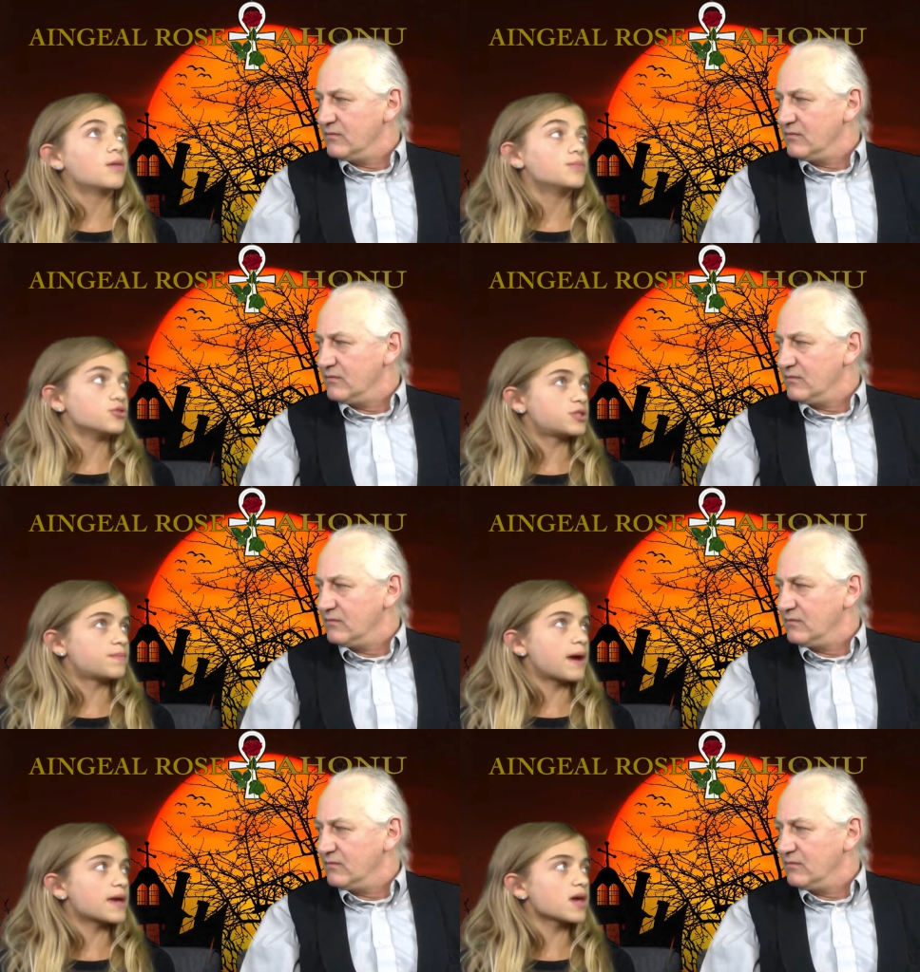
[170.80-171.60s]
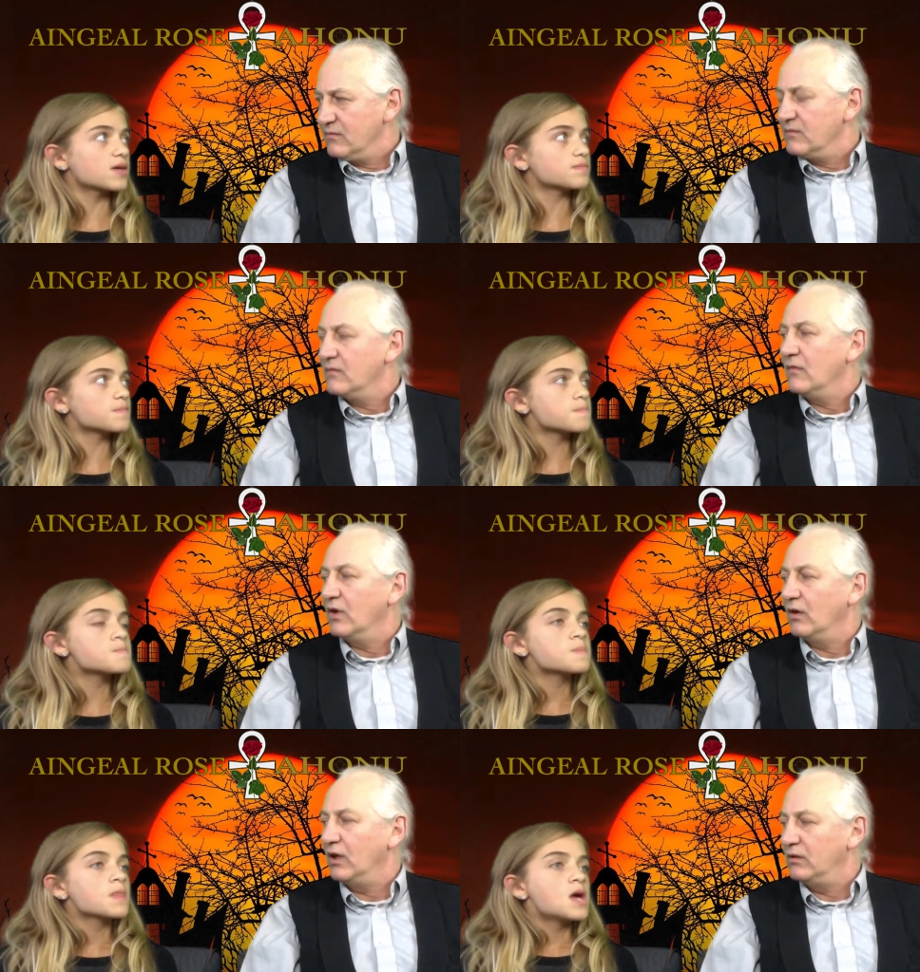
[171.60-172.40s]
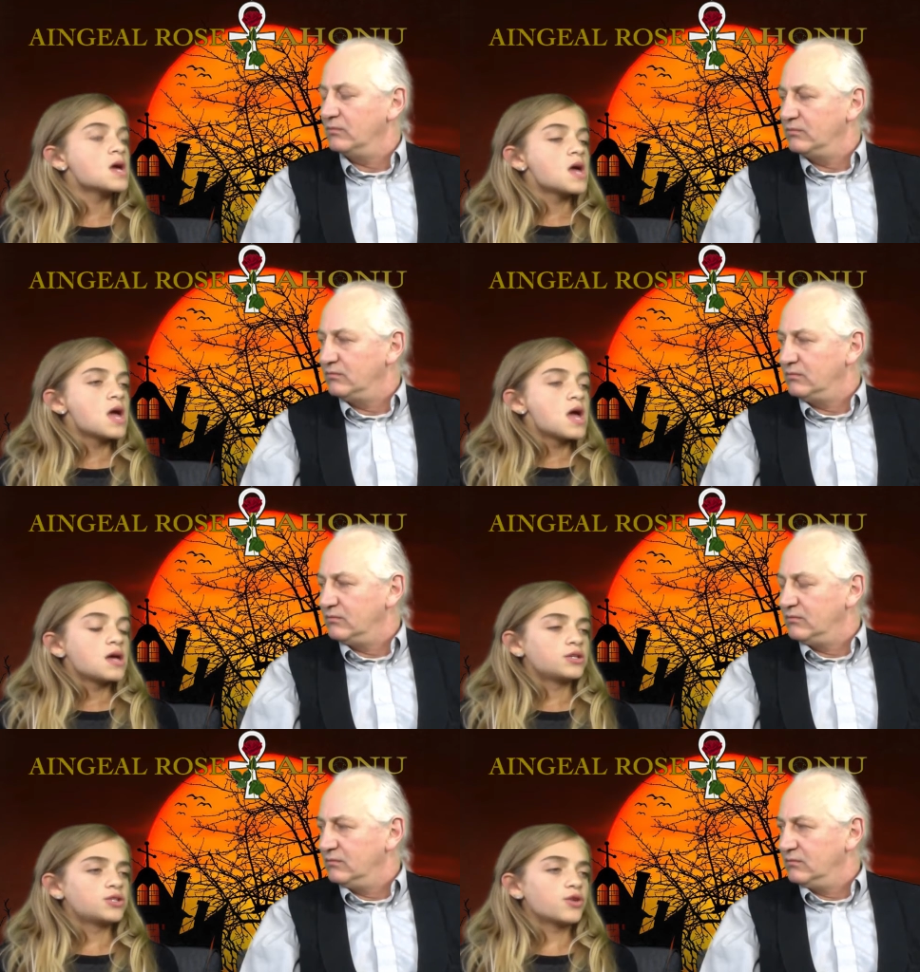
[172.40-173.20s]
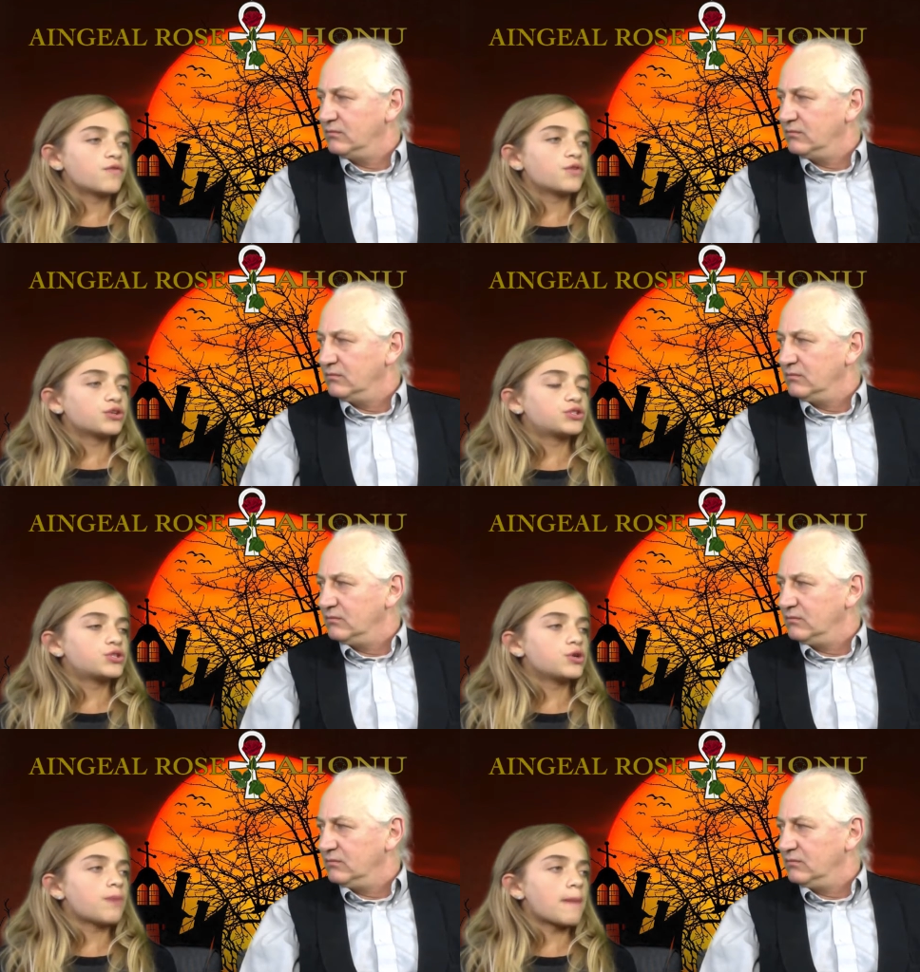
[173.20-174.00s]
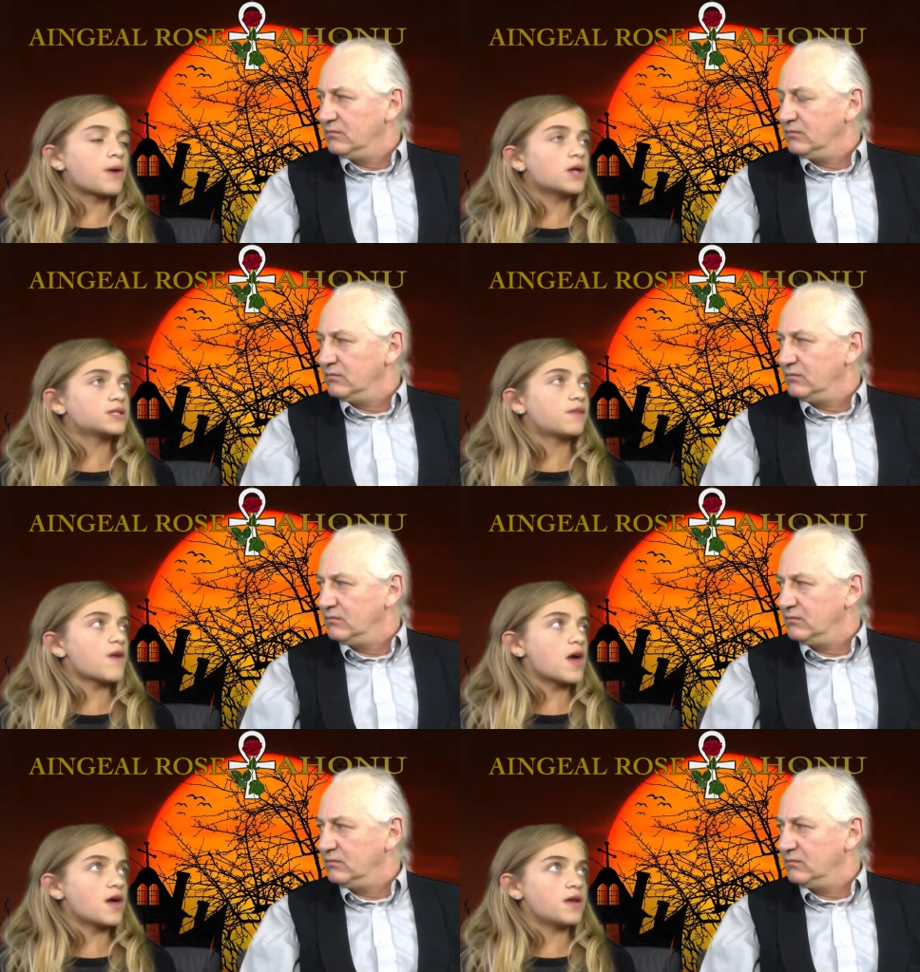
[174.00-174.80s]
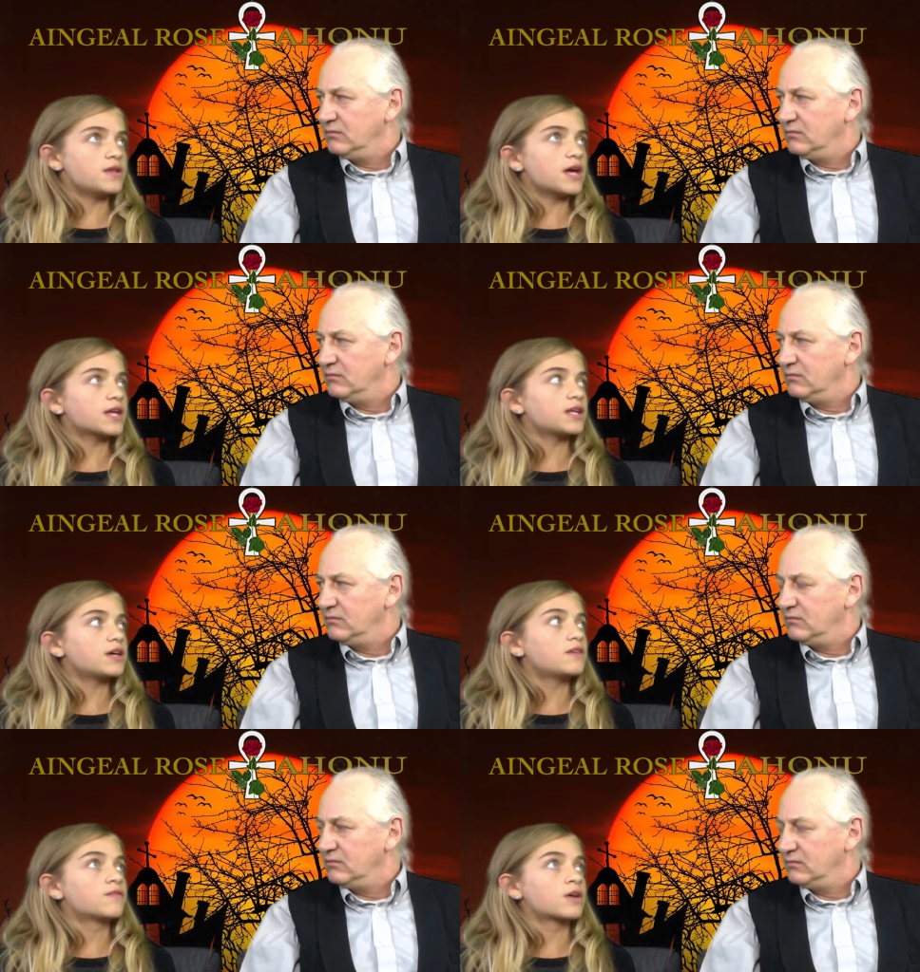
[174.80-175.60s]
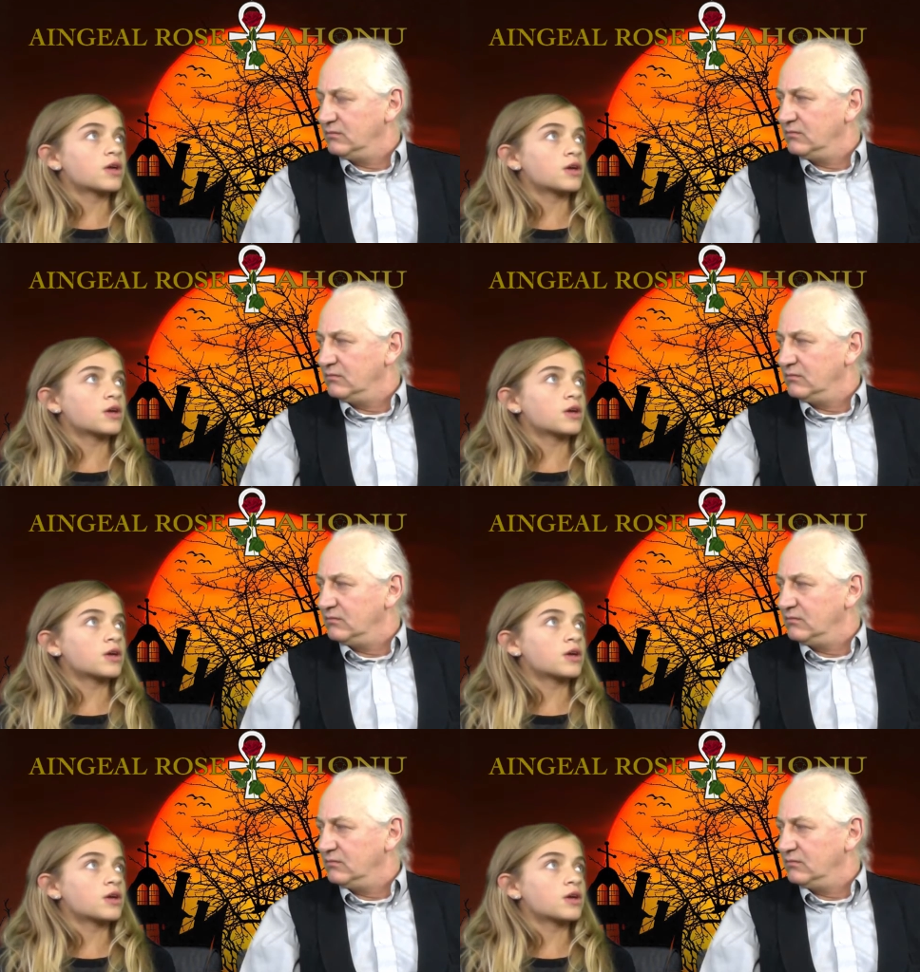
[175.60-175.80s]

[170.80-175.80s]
Speaker 1: abused by it. Okay. So the first two by positive and negative,